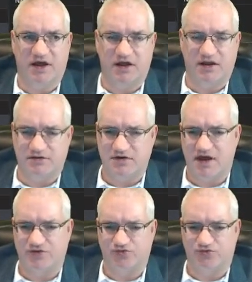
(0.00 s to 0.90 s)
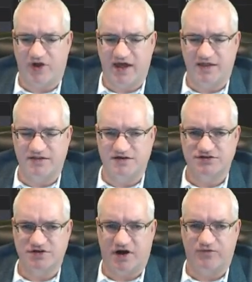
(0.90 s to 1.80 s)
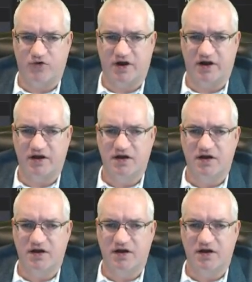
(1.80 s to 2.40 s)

and ran this software